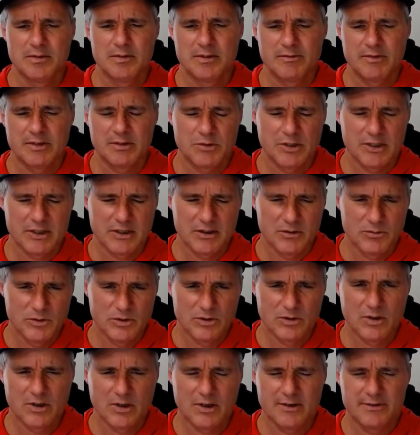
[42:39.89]
But if I'm drinking
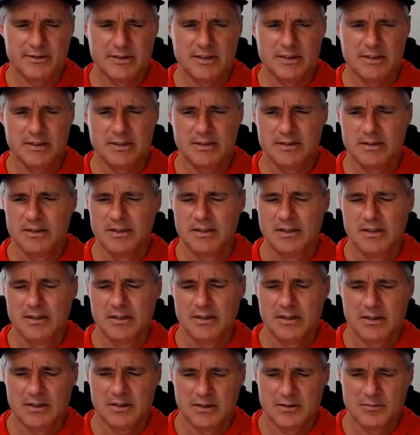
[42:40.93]
real coffee,
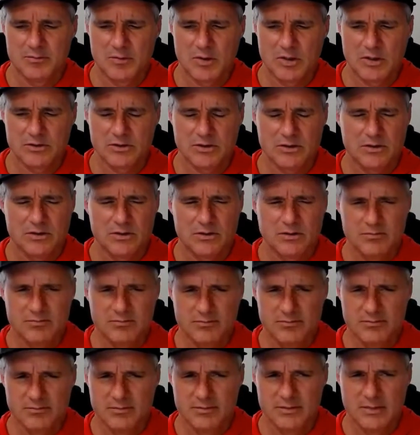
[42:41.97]

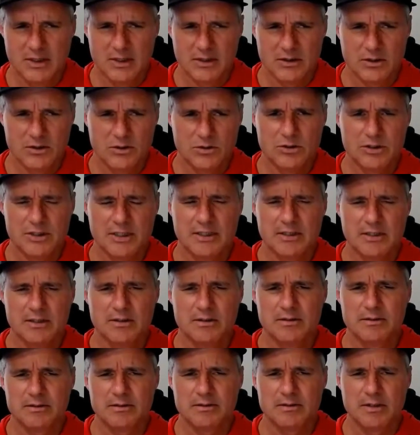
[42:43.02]
also goo
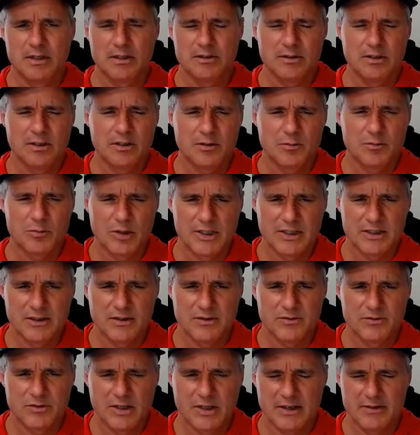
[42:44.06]
gels, also other brand
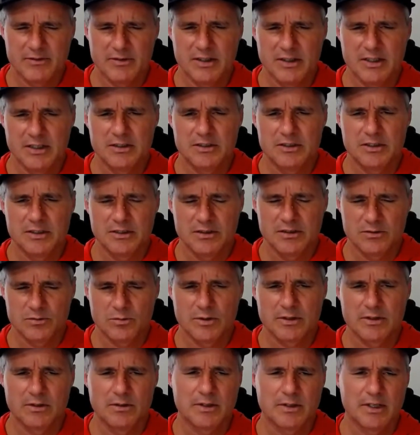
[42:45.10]
of caffeinated gels
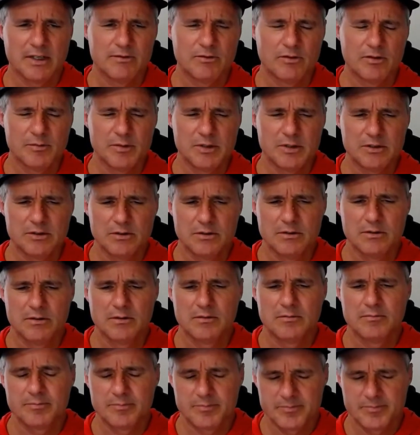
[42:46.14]
work okay for me too.